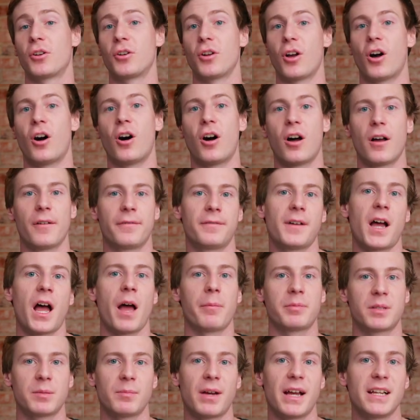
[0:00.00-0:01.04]
turn off
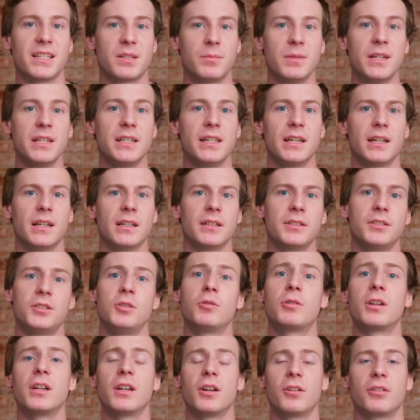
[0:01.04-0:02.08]
optimized media,
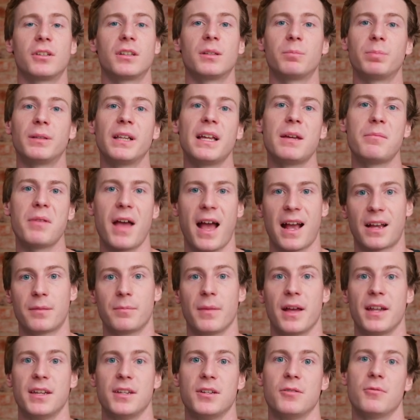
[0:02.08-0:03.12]
you can go to the playback
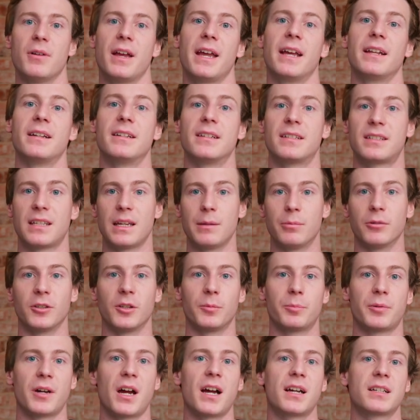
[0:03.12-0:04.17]
menu and disable
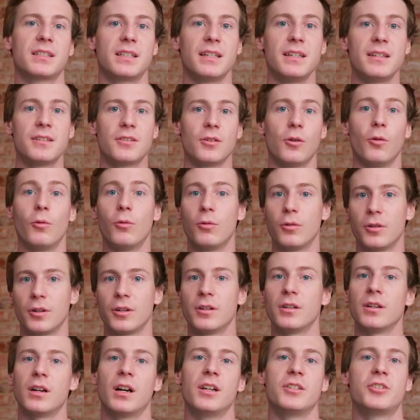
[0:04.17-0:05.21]
the proxies
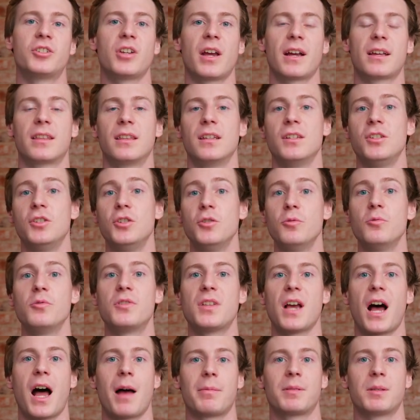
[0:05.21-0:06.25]
or uncheck the
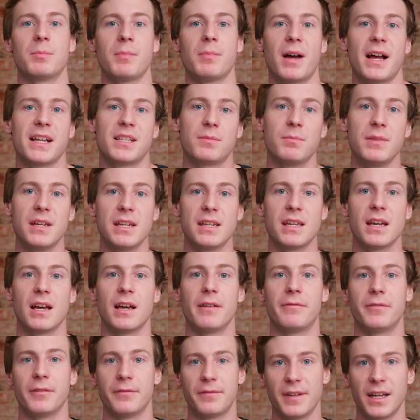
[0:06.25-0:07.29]
use optimized media
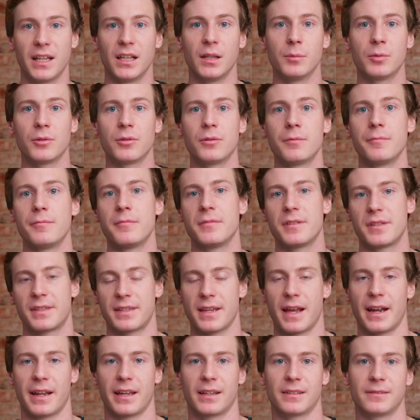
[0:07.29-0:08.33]
if available
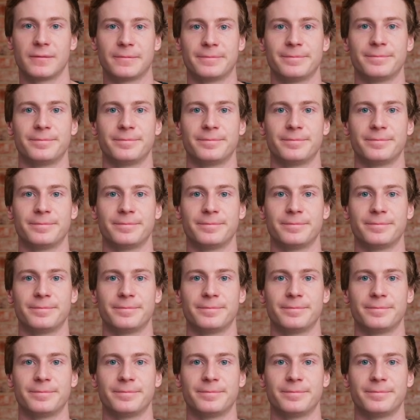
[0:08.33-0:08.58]
setting.